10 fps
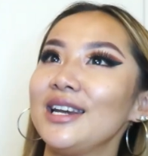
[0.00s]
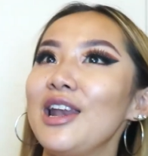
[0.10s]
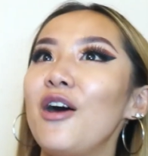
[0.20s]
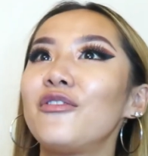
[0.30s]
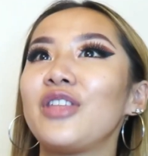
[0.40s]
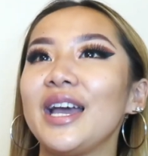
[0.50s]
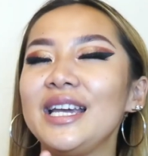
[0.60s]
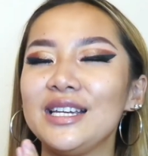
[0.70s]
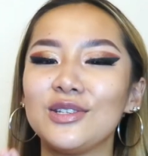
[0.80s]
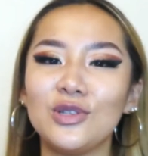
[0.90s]
love that
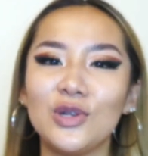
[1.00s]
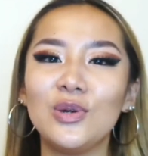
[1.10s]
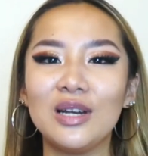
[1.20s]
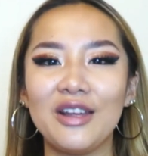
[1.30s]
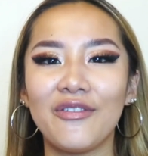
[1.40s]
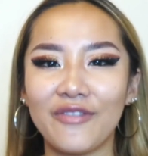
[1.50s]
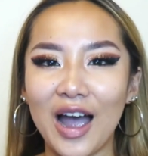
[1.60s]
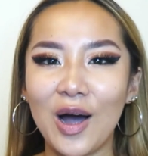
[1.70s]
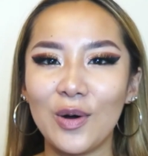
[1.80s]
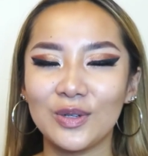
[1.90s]
he is newly
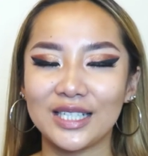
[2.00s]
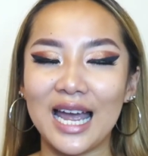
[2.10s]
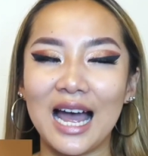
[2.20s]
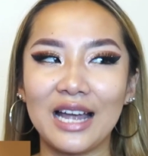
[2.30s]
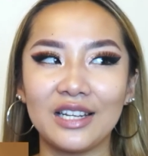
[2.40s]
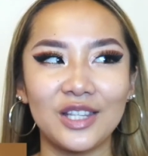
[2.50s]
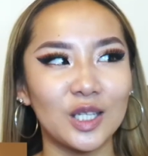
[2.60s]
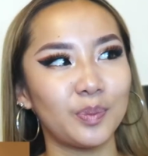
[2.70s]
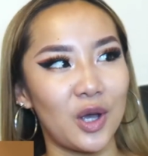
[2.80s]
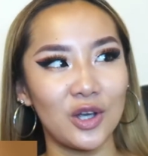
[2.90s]
found, and
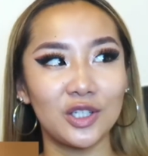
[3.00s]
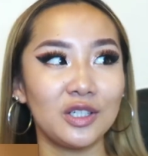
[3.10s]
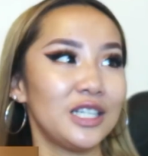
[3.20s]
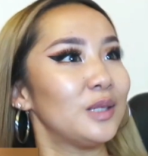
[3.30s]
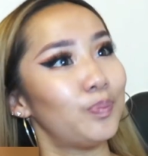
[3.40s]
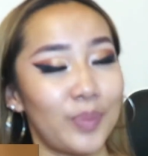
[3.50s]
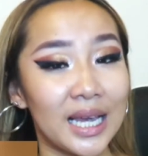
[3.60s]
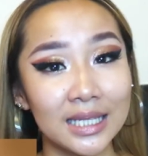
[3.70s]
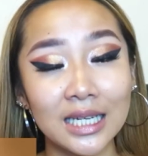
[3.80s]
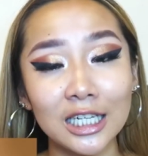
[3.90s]
this person is
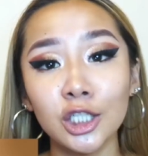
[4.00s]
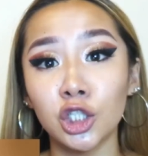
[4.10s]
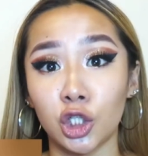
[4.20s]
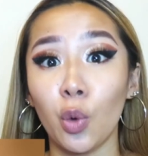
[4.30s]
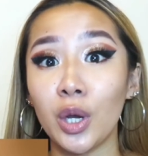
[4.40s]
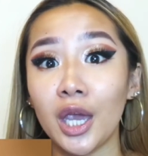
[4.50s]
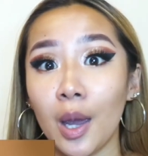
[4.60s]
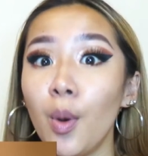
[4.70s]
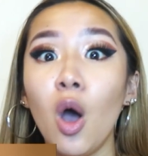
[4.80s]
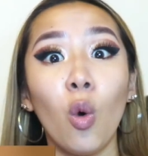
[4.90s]
basically showing
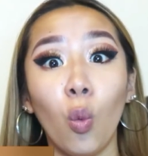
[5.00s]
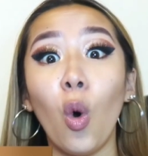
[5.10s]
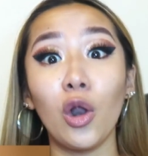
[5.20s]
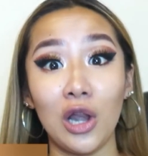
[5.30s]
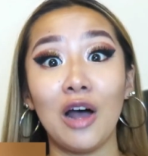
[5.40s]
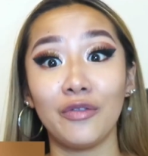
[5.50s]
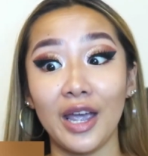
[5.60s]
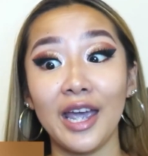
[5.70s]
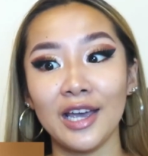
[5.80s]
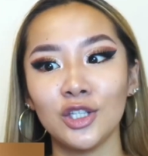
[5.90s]
him what
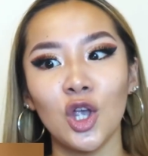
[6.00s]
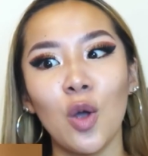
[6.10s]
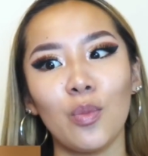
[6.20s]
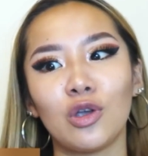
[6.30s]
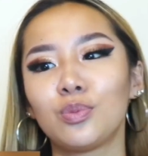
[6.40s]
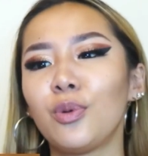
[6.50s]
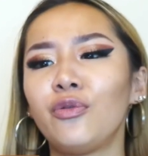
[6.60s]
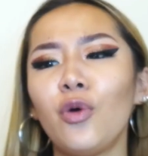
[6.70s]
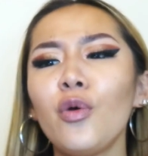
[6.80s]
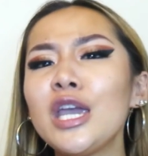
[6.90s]
love is, because
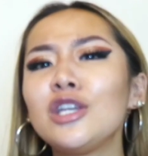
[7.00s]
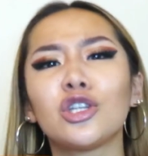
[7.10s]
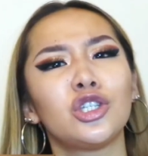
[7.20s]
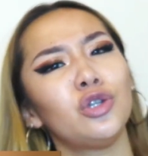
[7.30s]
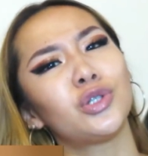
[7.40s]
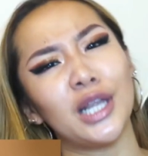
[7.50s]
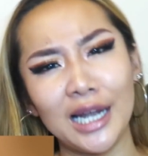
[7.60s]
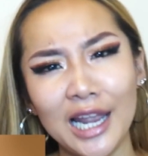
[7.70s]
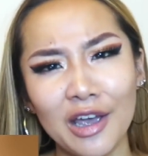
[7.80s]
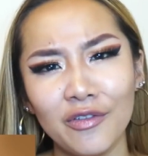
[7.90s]
before he just used to
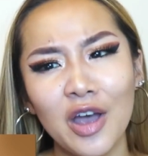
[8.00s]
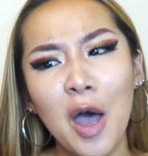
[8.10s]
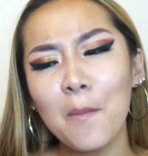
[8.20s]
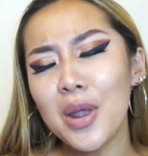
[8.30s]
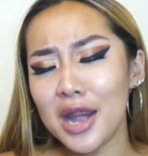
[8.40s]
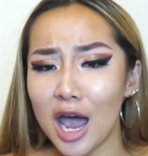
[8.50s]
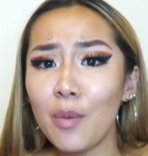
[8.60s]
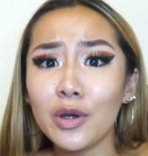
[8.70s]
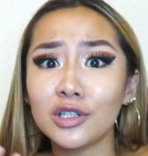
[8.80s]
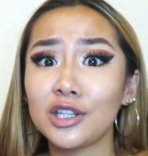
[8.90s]
live, but
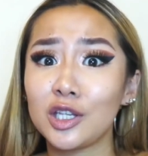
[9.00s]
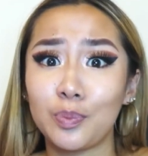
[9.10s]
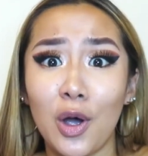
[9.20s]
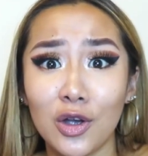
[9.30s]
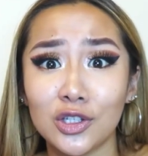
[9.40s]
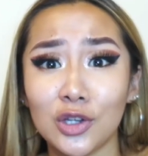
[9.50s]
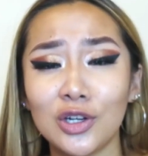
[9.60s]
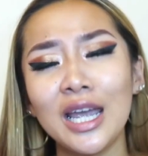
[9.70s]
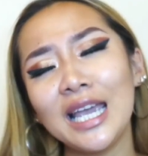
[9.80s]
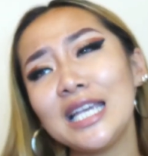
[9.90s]
now because of this
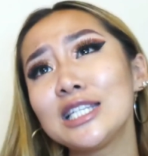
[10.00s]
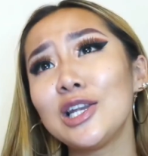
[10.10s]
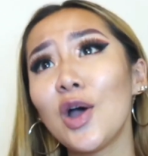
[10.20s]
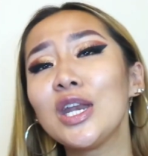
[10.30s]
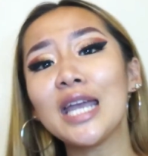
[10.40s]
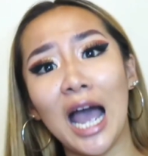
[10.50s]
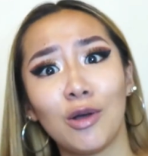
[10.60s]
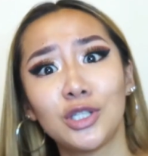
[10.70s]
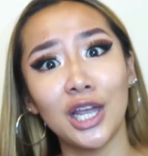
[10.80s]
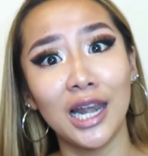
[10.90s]
person he's learning
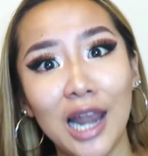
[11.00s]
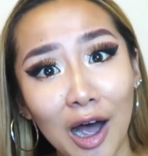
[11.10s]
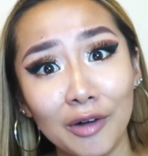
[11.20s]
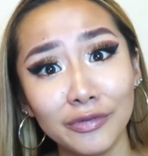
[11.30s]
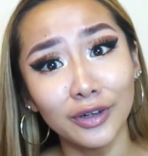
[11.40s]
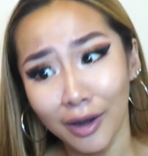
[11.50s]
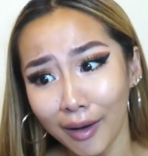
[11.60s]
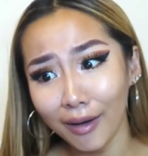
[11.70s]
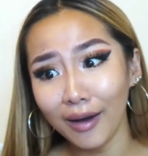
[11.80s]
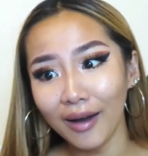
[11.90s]
how to love.
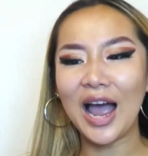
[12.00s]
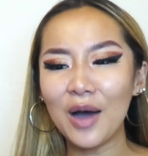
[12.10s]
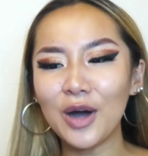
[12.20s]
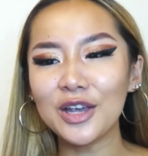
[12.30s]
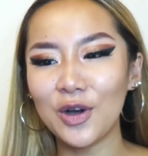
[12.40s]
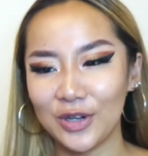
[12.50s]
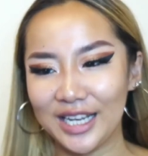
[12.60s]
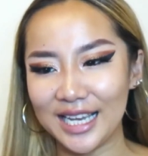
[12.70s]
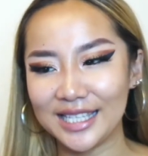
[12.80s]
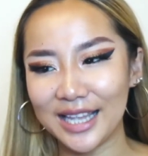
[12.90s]
Like, how
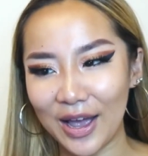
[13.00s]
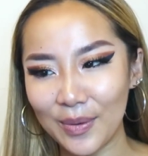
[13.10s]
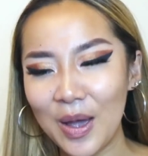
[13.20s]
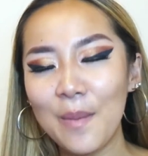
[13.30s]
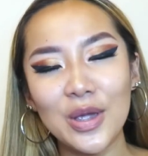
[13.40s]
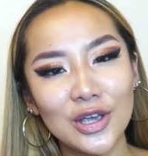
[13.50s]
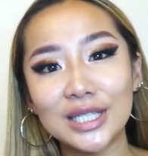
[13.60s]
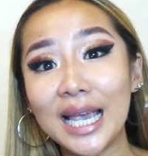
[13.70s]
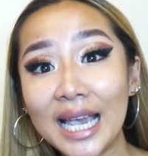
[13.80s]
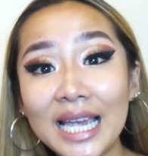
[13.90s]
iconic is that?
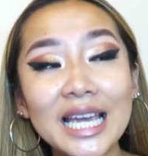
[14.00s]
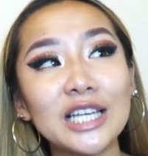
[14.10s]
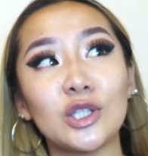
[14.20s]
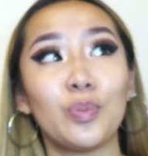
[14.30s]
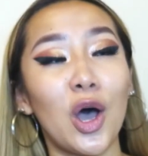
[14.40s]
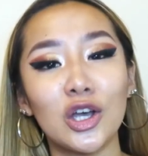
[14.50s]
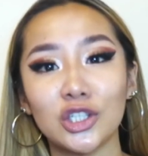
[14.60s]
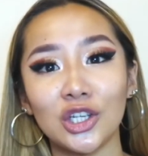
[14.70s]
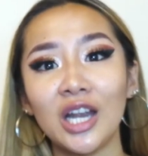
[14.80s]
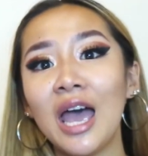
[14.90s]
Because he is the
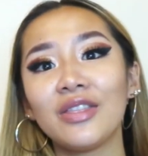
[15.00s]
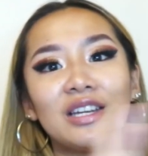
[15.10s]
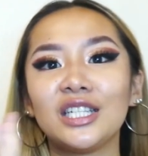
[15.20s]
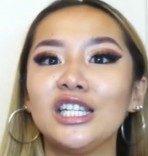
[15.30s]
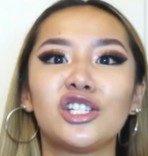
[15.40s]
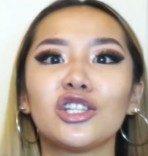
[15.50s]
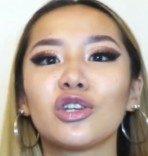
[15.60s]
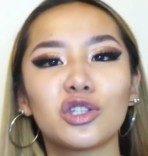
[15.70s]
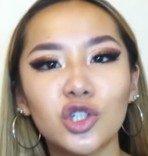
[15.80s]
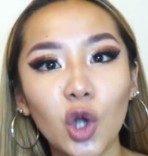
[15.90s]
person that
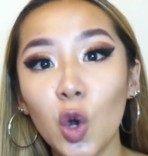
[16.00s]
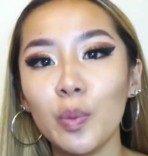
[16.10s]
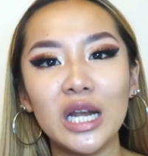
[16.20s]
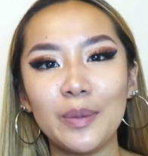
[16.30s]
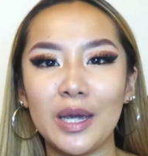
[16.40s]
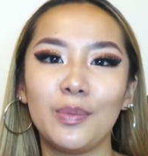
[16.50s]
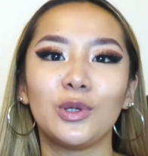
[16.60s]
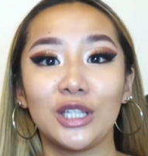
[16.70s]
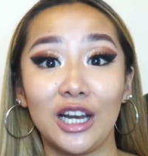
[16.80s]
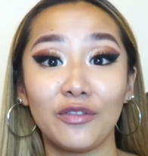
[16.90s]
teaches so many
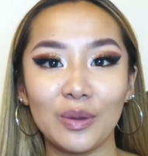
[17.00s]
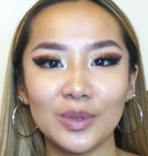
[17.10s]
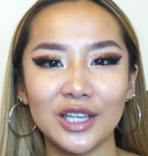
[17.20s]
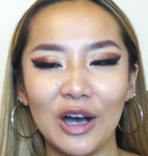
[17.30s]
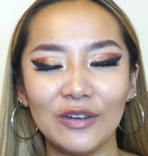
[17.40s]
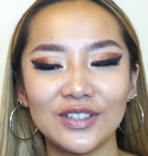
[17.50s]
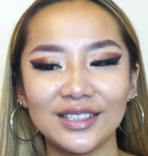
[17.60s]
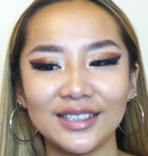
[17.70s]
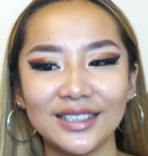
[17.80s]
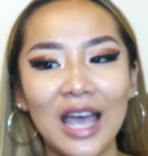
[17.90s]
people to love
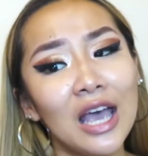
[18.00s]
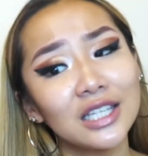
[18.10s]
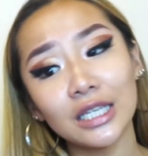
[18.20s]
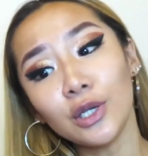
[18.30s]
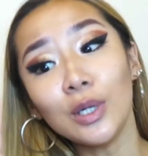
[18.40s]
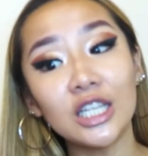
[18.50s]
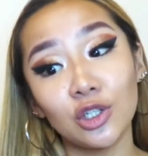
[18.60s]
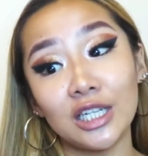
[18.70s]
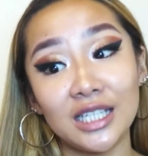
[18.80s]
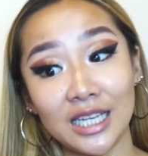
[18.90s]
themselves. So you
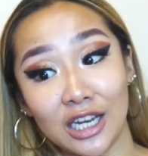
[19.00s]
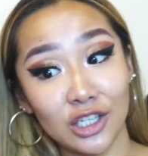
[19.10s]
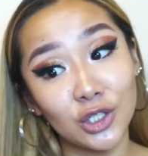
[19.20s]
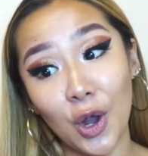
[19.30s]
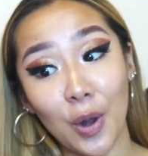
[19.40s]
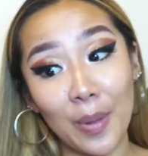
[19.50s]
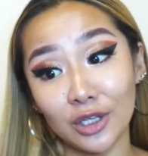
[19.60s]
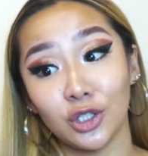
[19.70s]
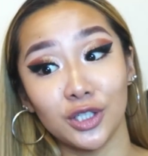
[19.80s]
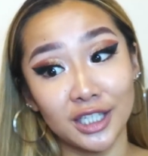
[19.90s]
literally singing a song
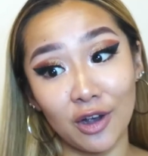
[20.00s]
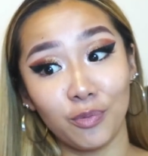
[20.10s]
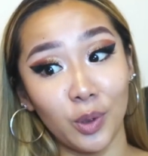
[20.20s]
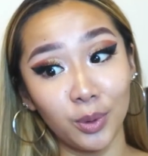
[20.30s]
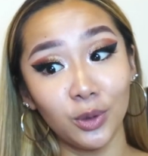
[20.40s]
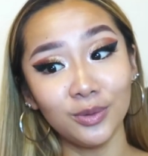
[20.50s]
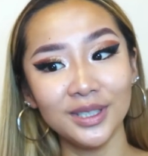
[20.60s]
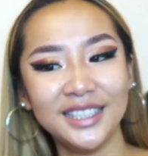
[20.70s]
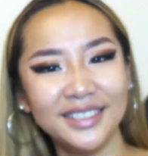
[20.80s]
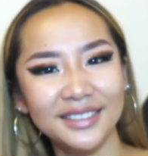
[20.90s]
about yourself, boo-boo.
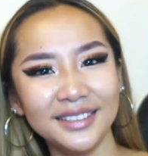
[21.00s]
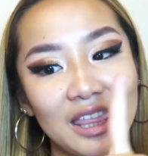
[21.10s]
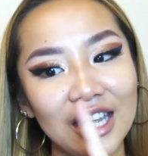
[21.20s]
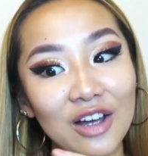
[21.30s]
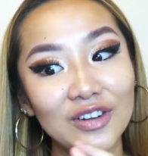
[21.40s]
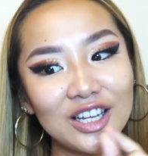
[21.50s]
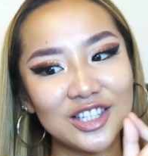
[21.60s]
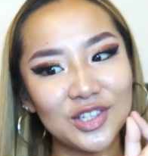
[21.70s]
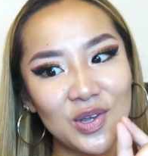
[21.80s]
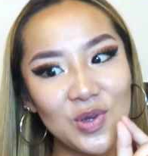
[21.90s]
I think I've
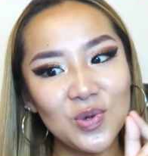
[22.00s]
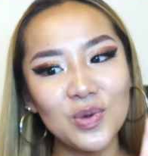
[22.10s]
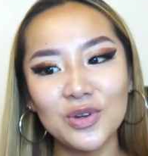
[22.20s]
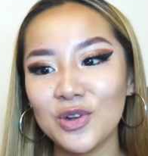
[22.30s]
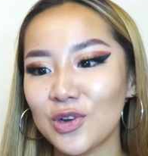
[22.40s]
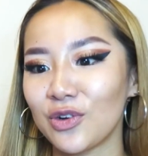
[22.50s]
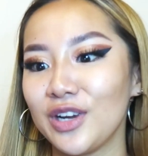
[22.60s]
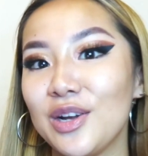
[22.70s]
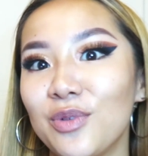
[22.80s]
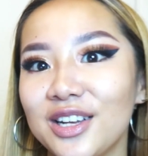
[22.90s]
learned 2 new
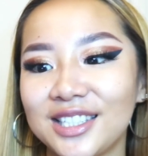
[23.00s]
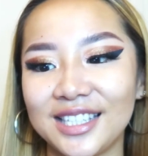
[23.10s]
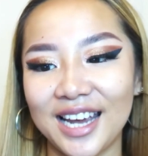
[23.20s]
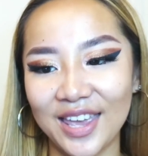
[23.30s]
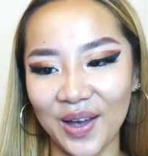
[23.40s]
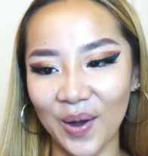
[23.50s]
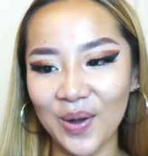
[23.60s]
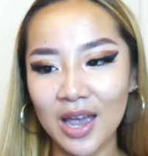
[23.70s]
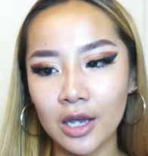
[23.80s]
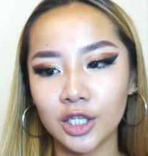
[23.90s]
Korean words today
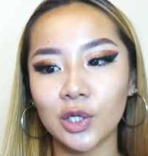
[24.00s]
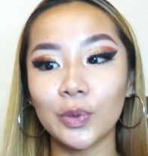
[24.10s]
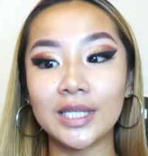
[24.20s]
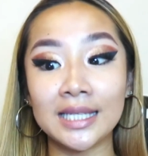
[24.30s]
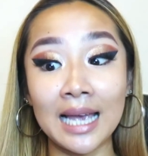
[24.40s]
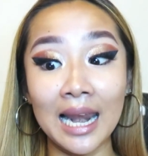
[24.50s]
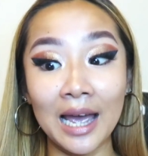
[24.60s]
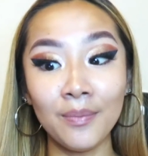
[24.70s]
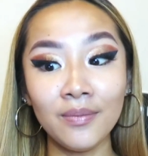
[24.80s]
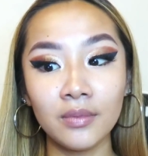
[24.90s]
though. So
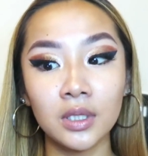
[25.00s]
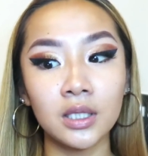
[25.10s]
salam.